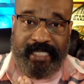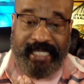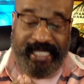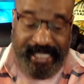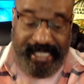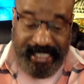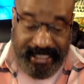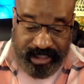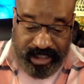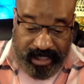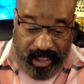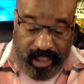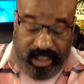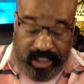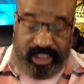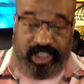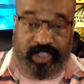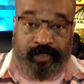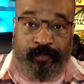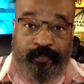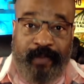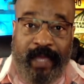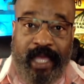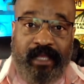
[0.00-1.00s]
It's
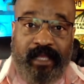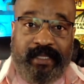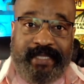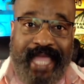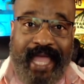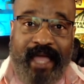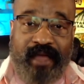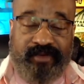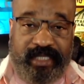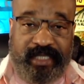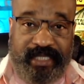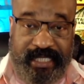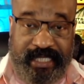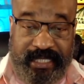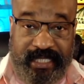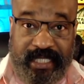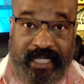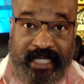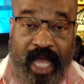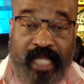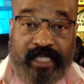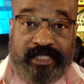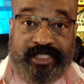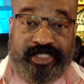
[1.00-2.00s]
spelled out in the
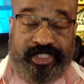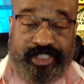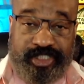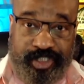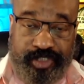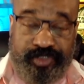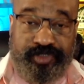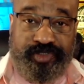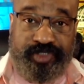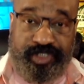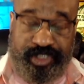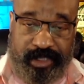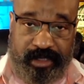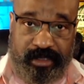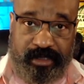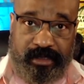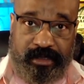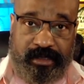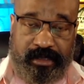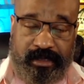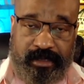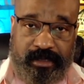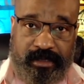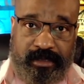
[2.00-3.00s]
Constitution.
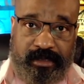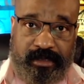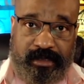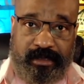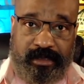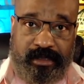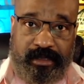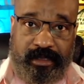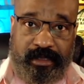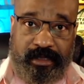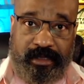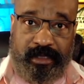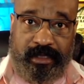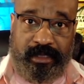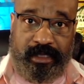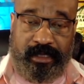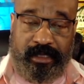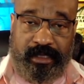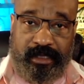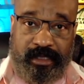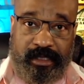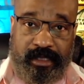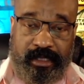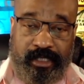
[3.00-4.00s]

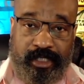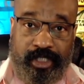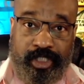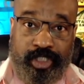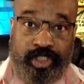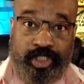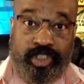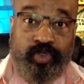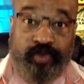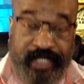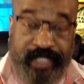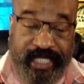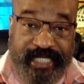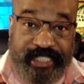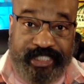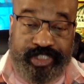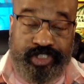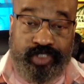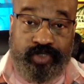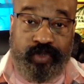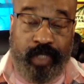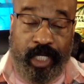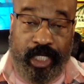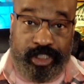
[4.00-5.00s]
You get
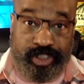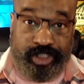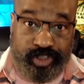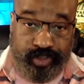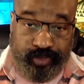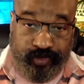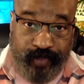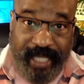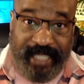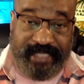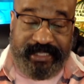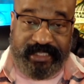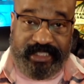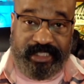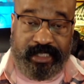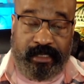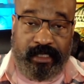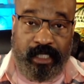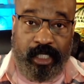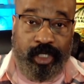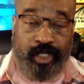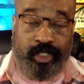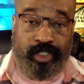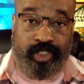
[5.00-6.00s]
to address
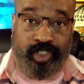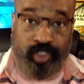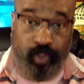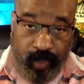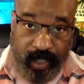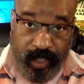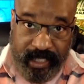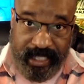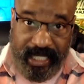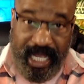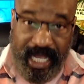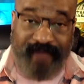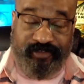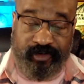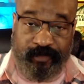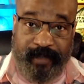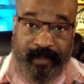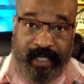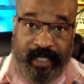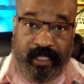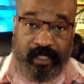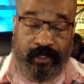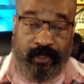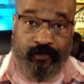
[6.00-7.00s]
your
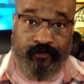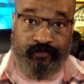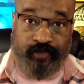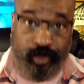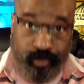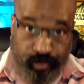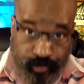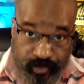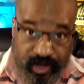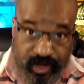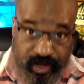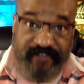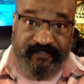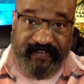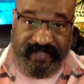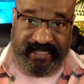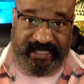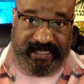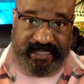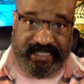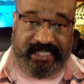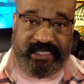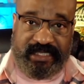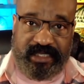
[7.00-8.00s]
government for
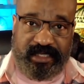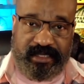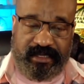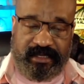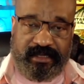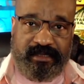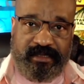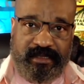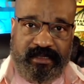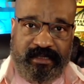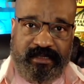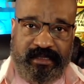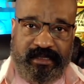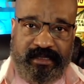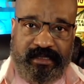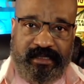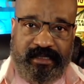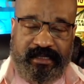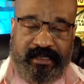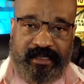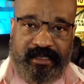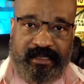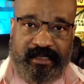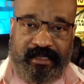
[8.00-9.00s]
grievances.
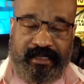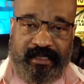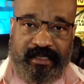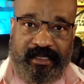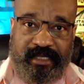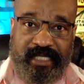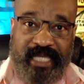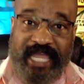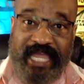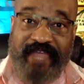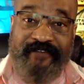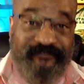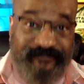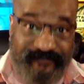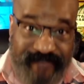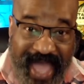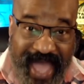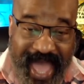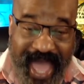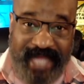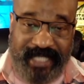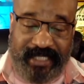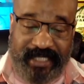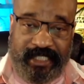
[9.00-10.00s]
In
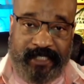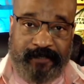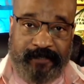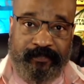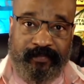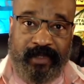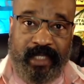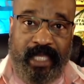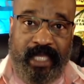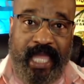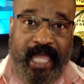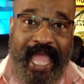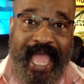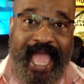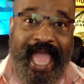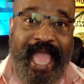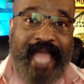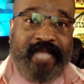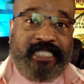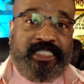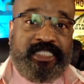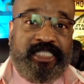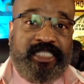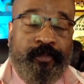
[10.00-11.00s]
fact,
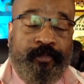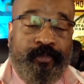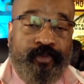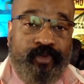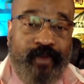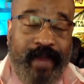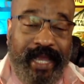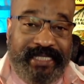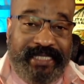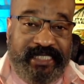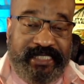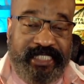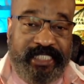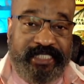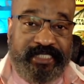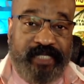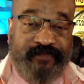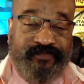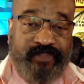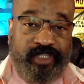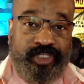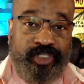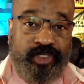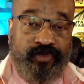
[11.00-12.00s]
as the President
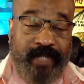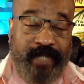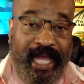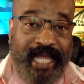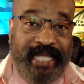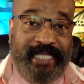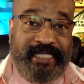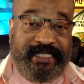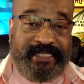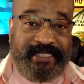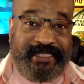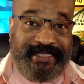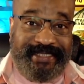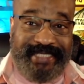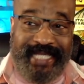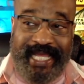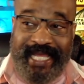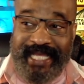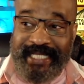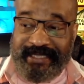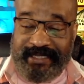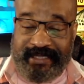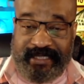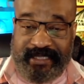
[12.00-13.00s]
of the United
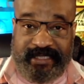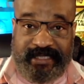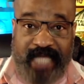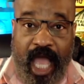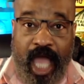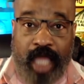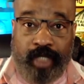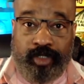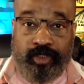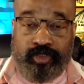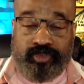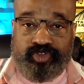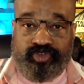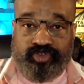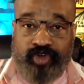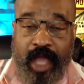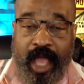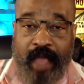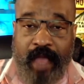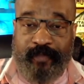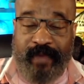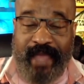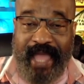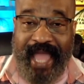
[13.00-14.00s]
States, Donald
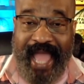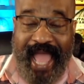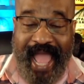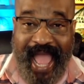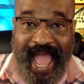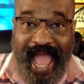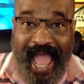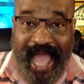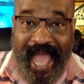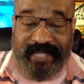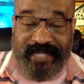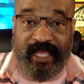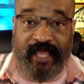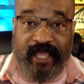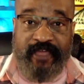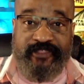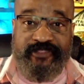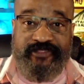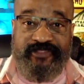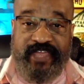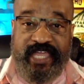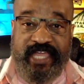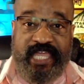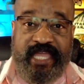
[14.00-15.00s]
Trump had
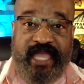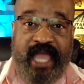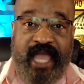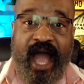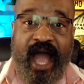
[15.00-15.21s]
the